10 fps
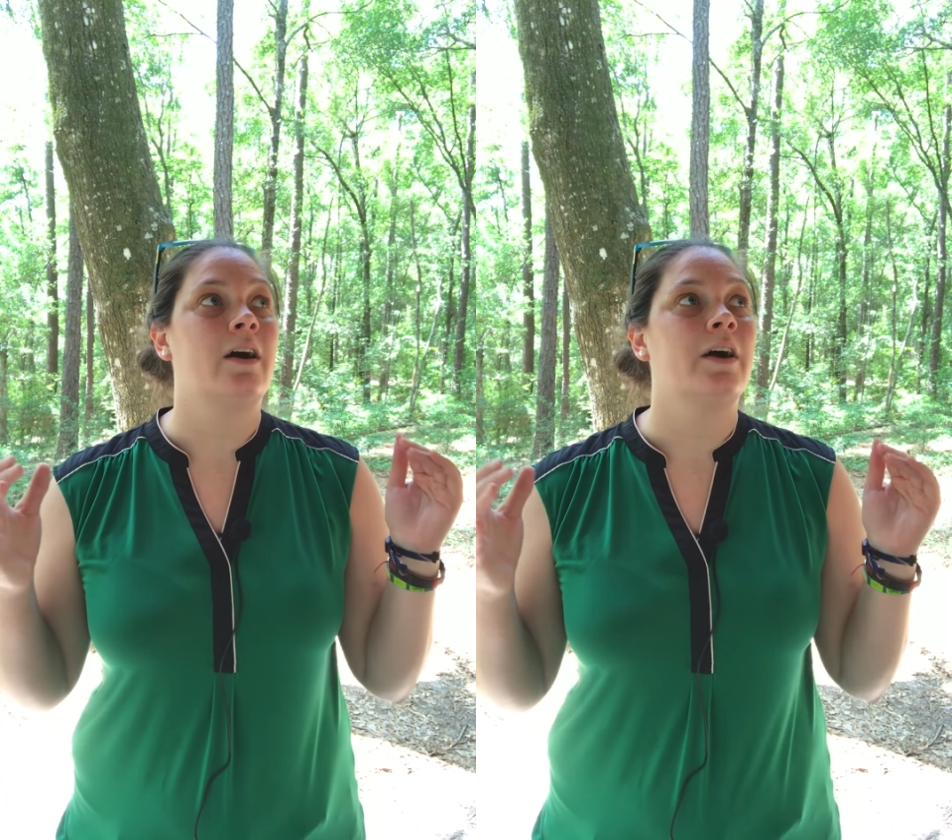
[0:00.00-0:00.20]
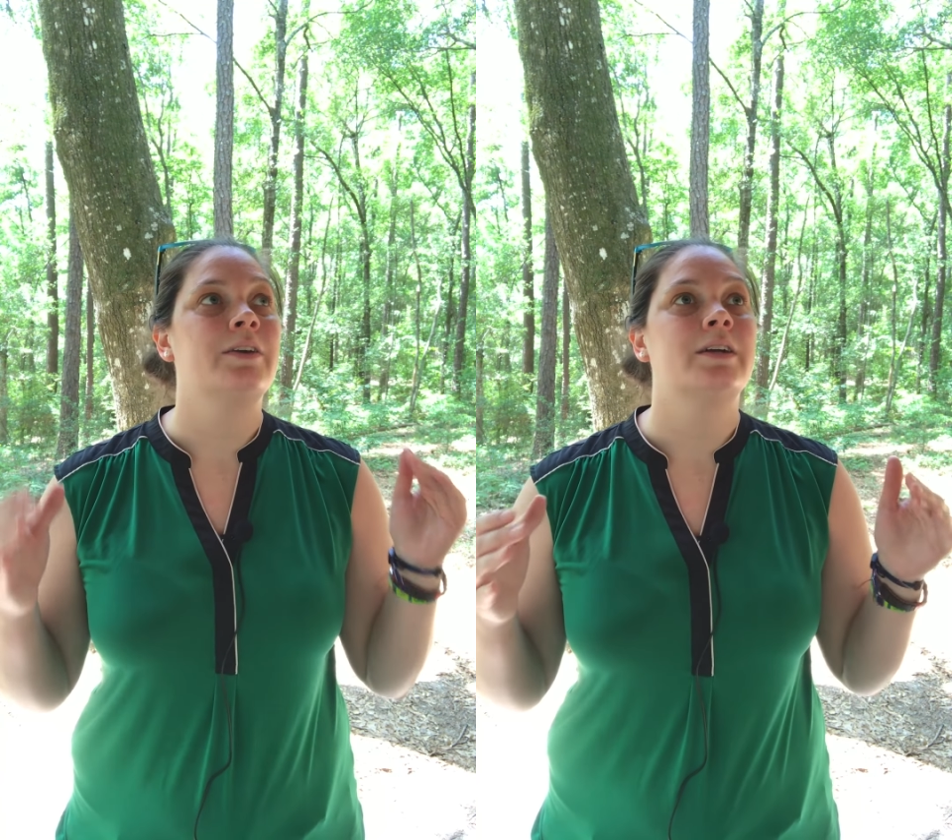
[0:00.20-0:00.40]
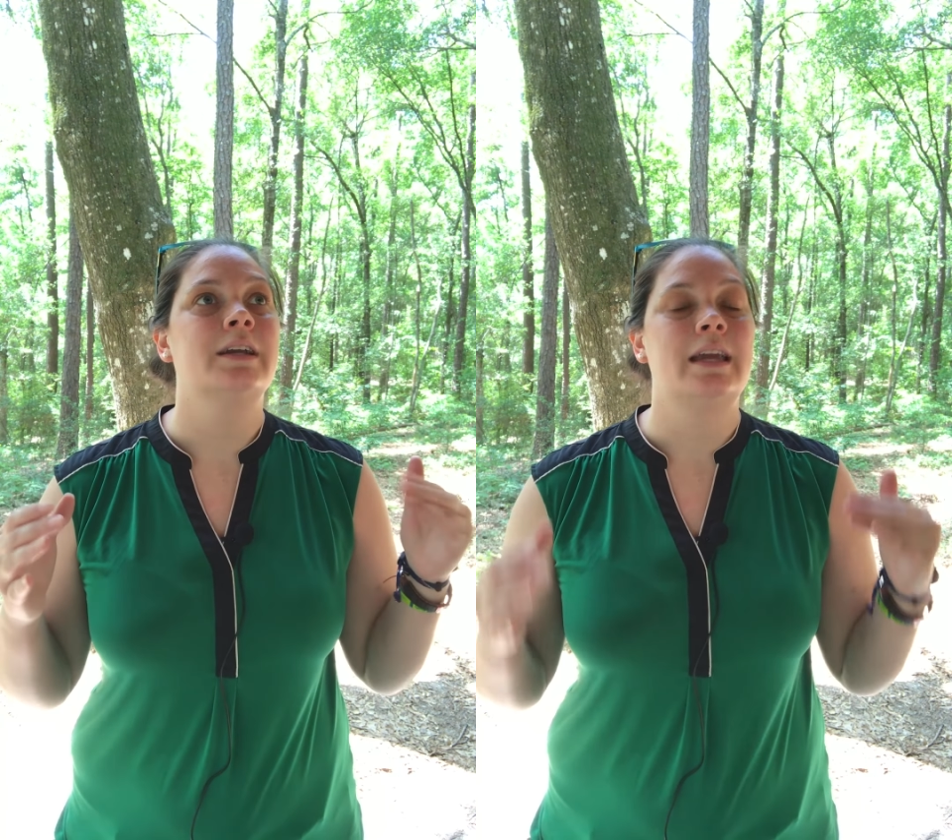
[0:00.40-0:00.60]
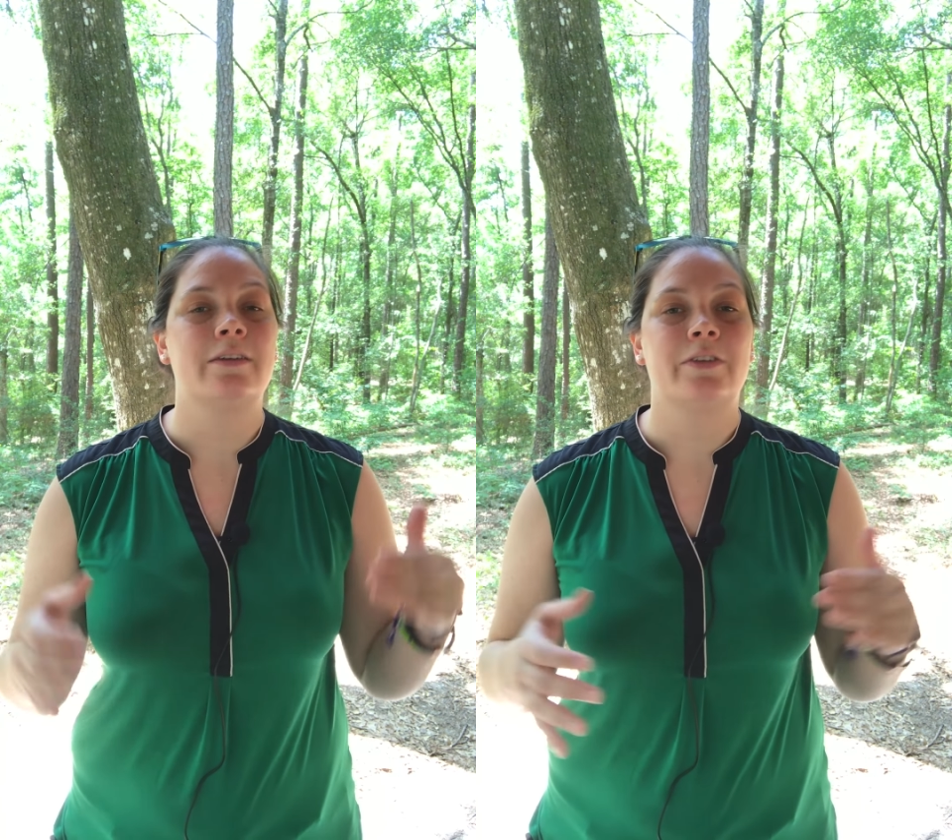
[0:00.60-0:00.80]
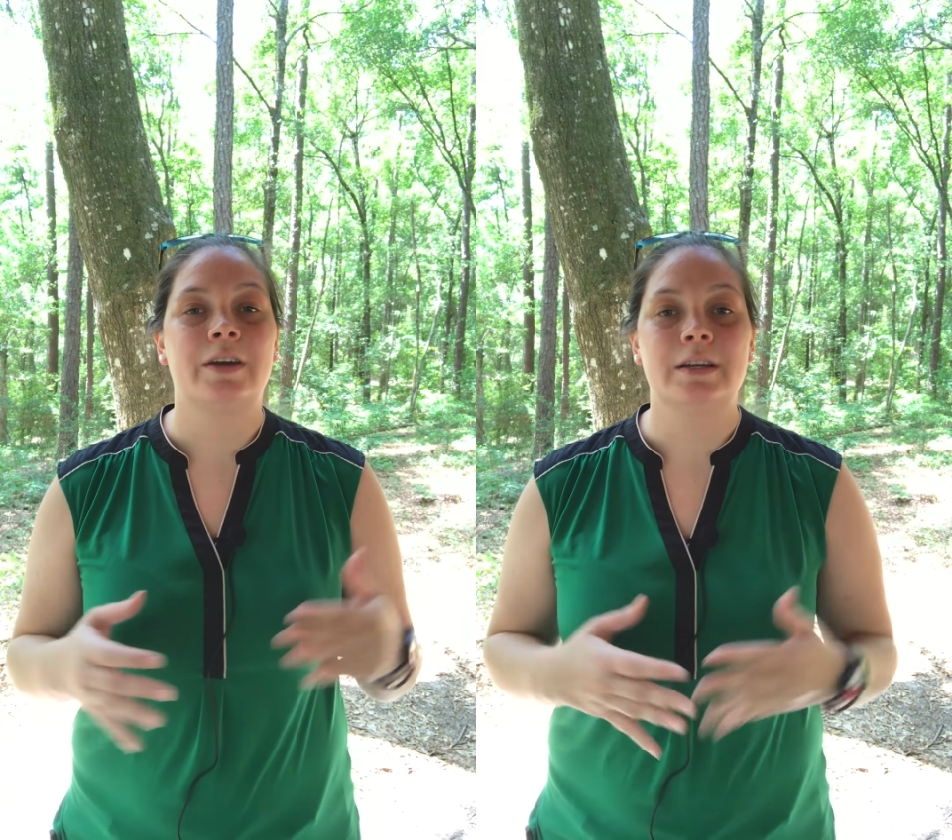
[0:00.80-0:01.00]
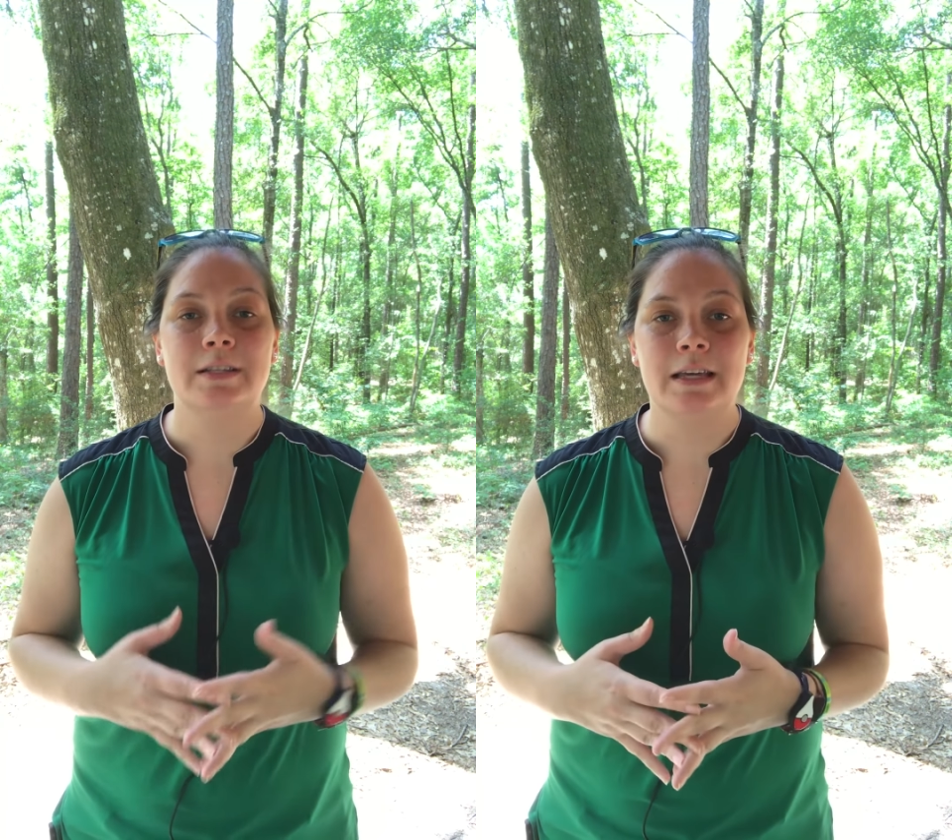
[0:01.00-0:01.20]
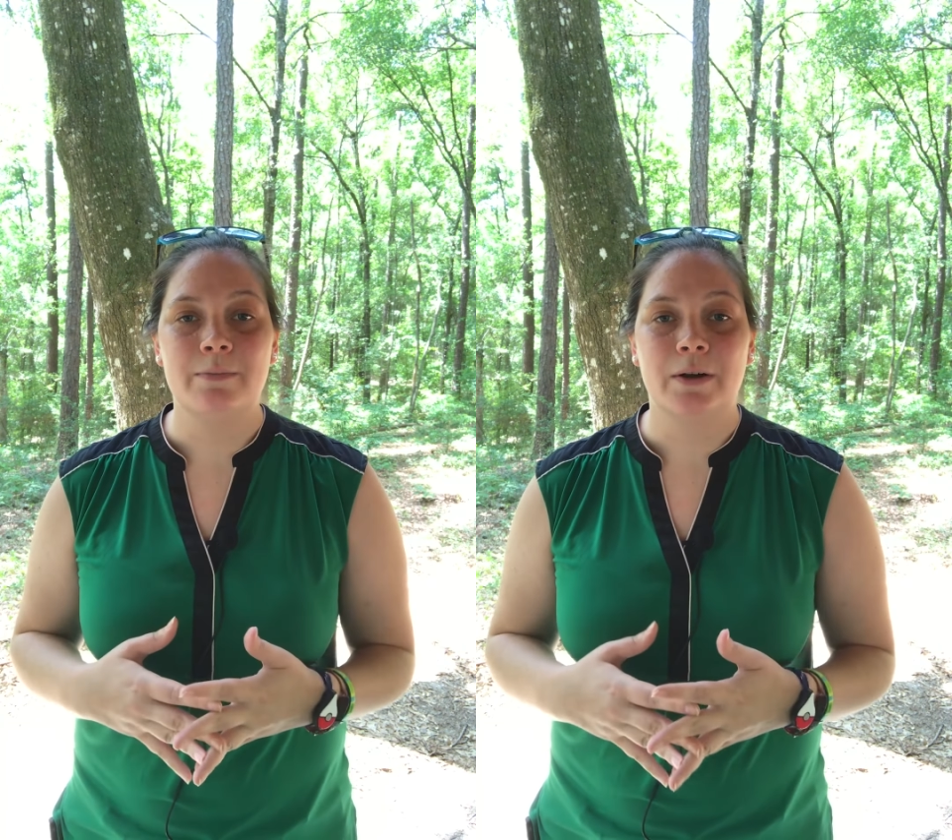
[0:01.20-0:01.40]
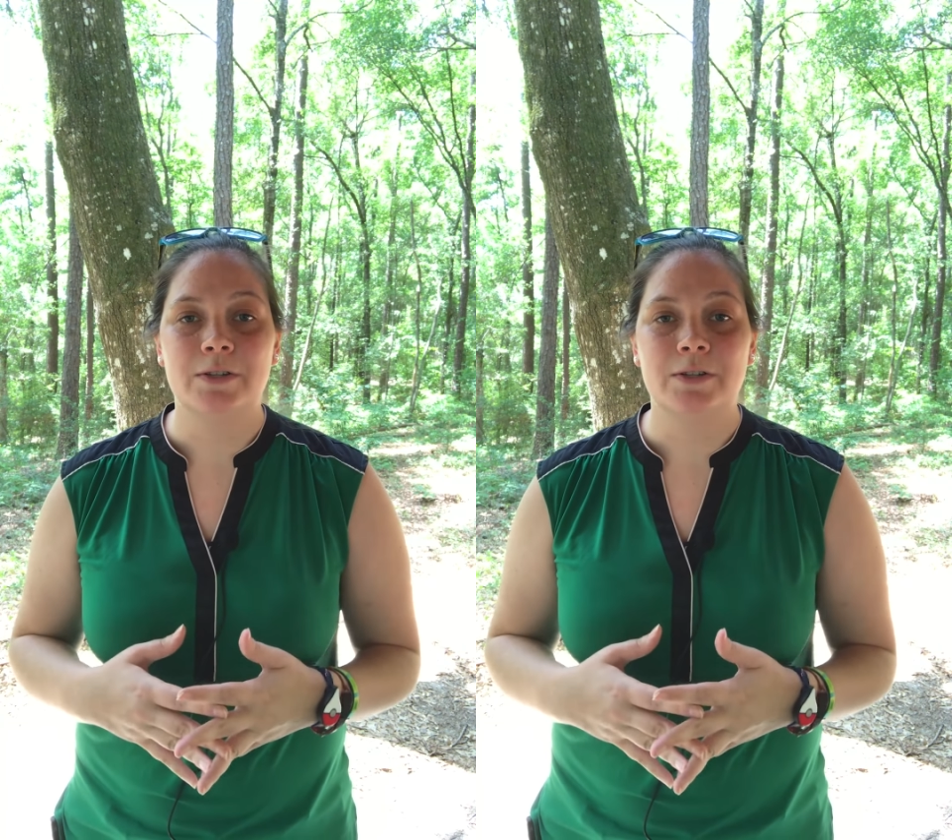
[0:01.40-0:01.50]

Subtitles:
underneath a gazebo.